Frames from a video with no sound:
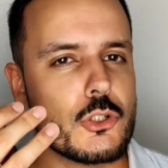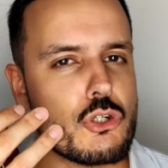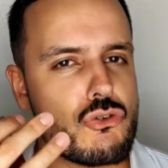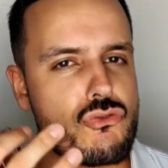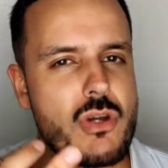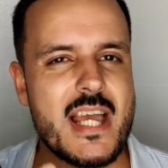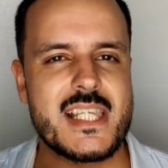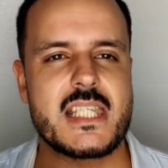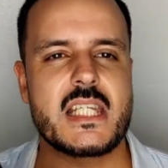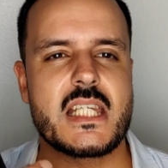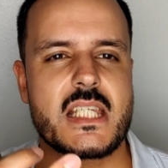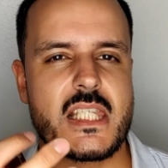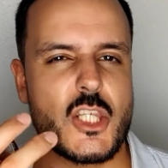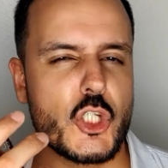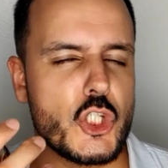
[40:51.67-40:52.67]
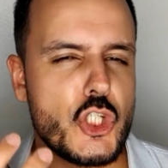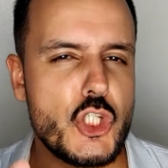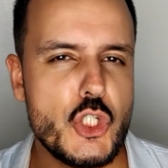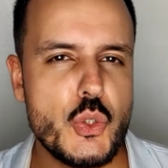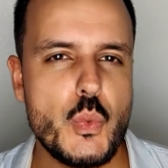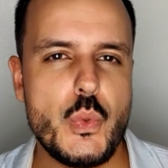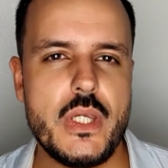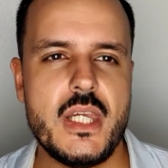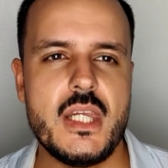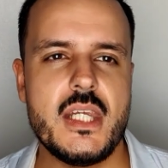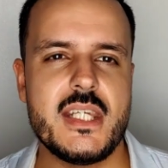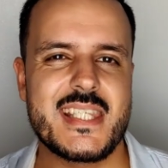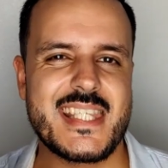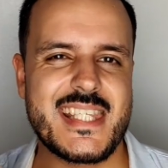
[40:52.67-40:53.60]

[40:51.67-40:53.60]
resinous, gooey,